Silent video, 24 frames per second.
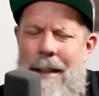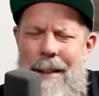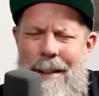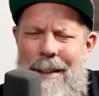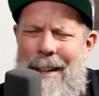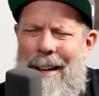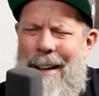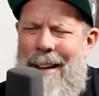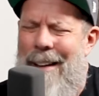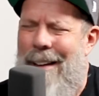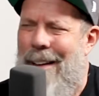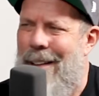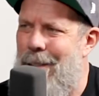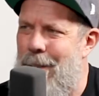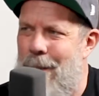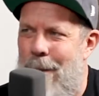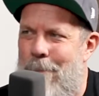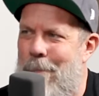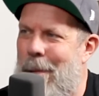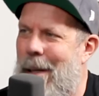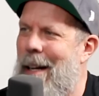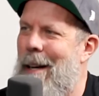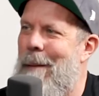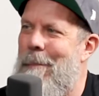Yeah, it's
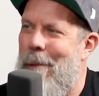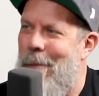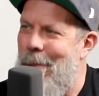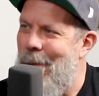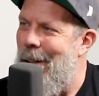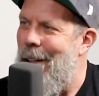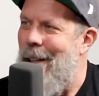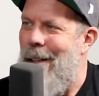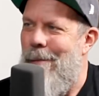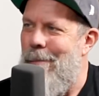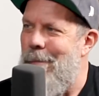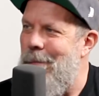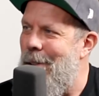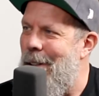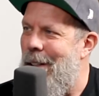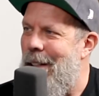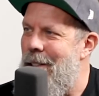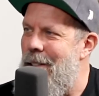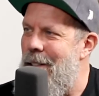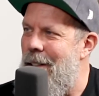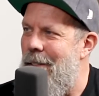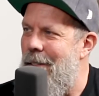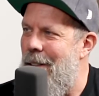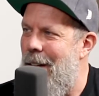a Bible reading
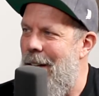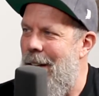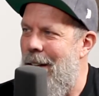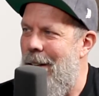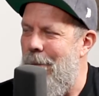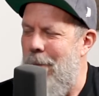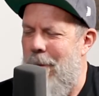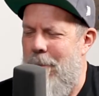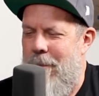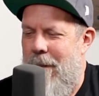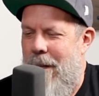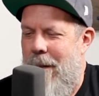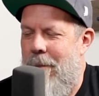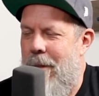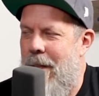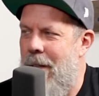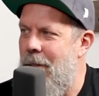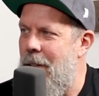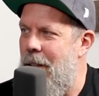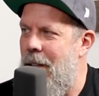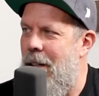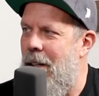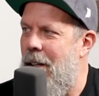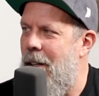project, right? We'll probably
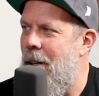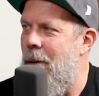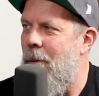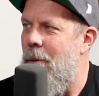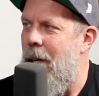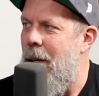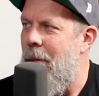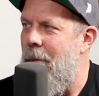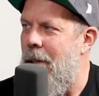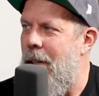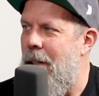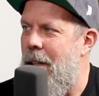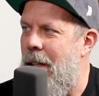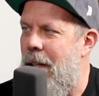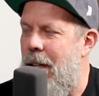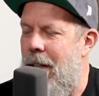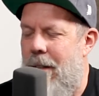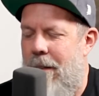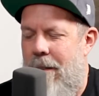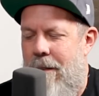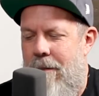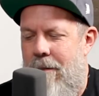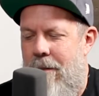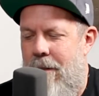give a car away one day.
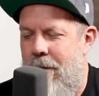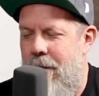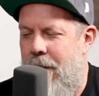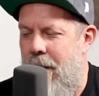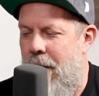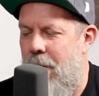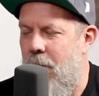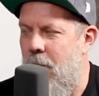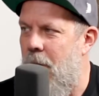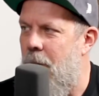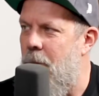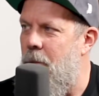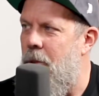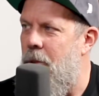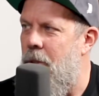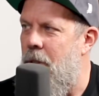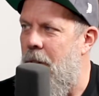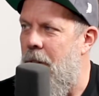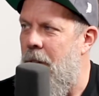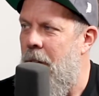No telling what we'll do.